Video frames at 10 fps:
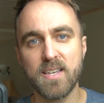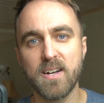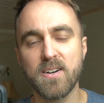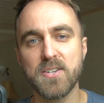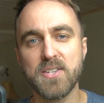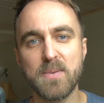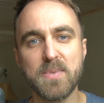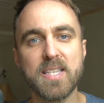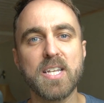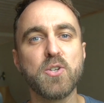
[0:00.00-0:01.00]
are
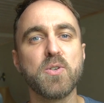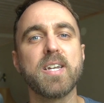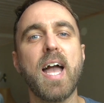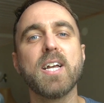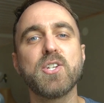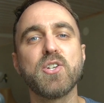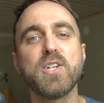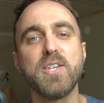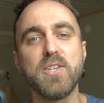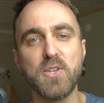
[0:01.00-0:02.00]
something that you can
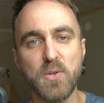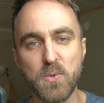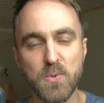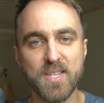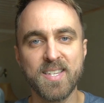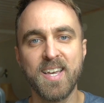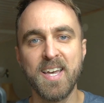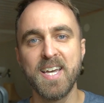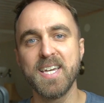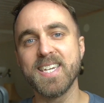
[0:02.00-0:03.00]
actually use
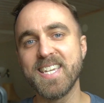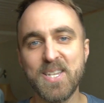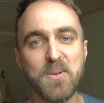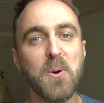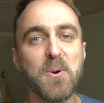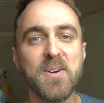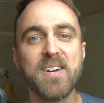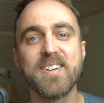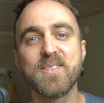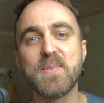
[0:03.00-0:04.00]
in your
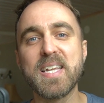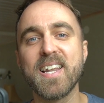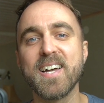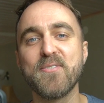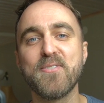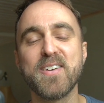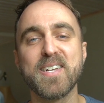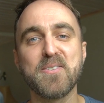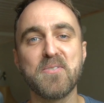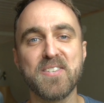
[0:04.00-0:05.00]
real life
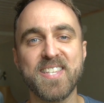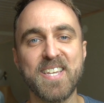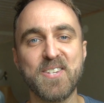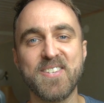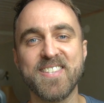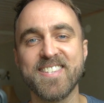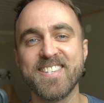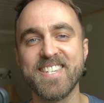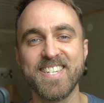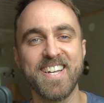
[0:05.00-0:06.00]

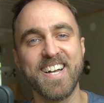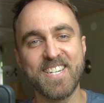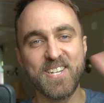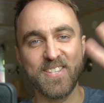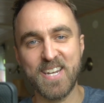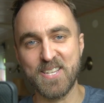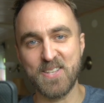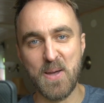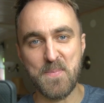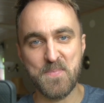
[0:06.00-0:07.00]
conversations. Until the next
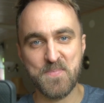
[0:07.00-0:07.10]
time.